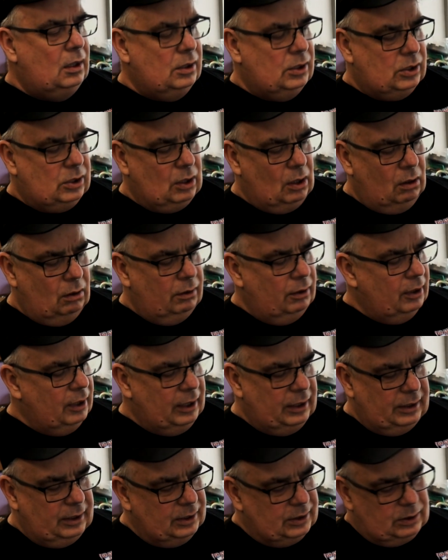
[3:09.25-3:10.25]
So
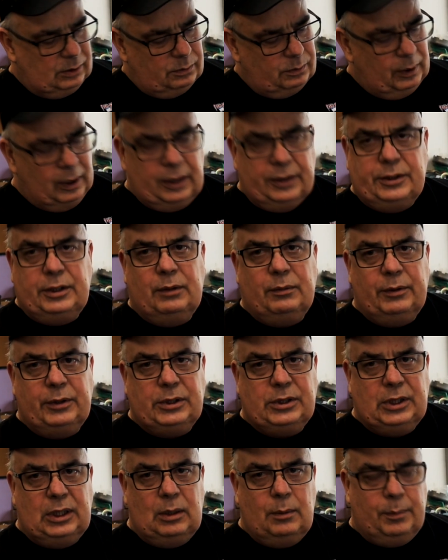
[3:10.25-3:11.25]
this is relatively
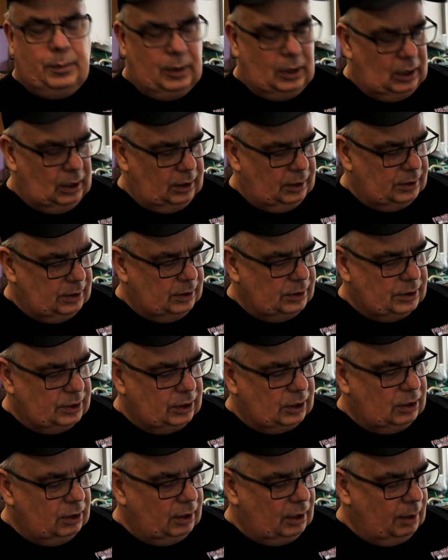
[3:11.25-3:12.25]
cheap, and it's
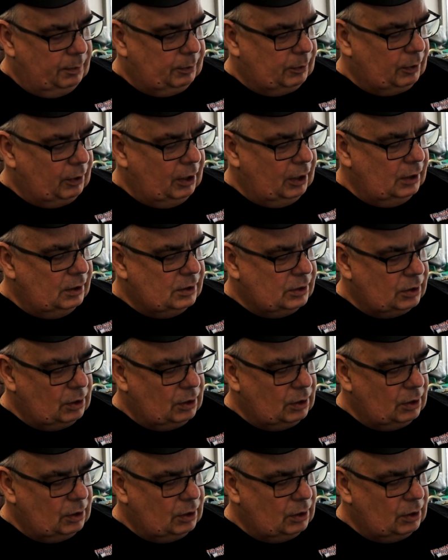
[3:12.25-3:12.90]
a good upgrade.